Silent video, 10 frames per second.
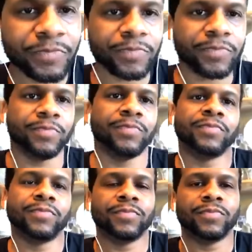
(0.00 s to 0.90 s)

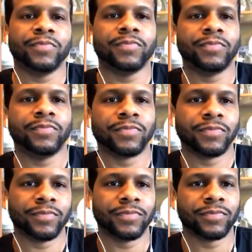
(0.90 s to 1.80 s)

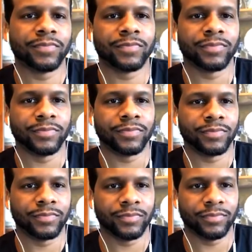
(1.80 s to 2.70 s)

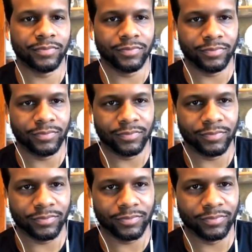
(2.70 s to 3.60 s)

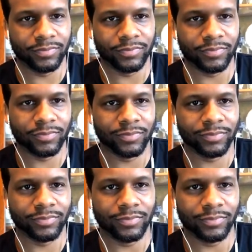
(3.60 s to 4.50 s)

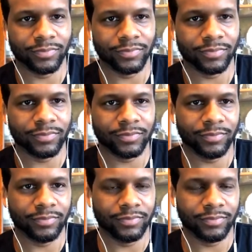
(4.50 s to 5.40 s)

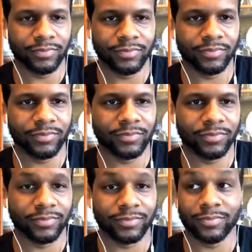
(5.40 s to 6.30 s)

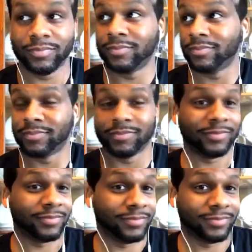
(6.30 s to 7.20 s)

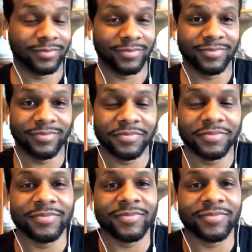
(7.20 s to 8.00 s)
(not speaking)